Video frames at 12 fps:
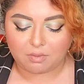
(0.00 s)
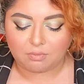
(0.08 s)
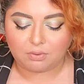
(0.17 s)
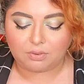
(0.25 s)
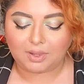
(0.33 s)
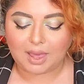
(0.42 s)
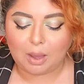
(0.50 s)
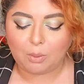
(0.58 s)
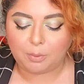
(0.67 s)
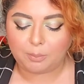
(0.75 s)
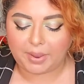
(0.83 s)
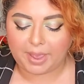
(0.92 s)

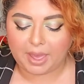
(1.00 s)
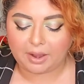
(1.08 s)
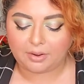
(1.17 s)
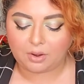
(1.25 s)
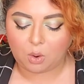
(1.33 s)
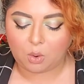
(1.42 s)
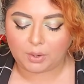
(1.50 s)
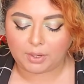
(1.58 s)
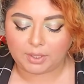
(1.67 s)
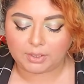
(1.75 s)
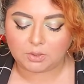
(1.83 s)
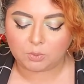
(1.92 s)
flower pattern on
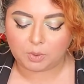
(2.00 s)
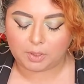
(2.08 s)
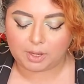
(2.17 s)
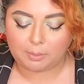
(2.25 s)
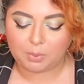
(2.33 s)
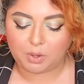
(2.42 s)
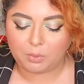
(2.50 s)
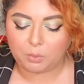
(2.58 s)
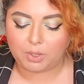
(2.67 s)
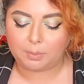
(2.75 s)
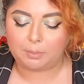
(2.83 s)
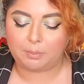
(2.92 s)
it, and I put it
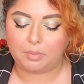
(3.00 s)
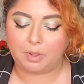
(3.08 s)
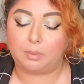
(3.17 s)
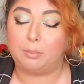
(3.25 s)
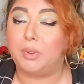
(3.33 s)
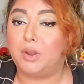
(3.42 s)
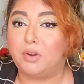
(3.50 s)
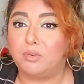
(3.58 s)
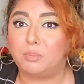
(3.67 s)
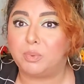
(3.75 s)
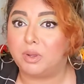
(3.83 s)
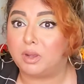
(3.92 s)
with a, a pair
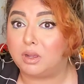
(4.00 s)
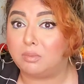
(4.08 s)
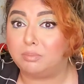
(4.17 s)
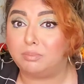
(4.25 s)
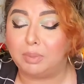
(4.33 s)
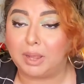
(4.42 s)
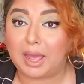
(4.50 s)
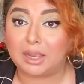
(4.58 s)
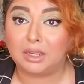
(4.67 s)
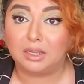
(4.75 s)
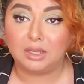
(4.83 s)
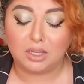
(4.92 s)
of uh,
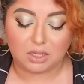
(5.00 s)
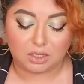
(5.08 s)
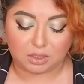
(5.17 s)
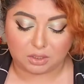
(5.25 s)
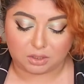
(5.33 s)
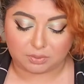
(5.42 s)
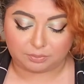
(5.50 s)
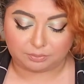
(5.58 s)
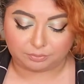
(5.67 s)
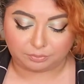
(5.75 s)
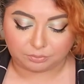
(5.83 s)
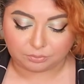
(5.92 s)
black um,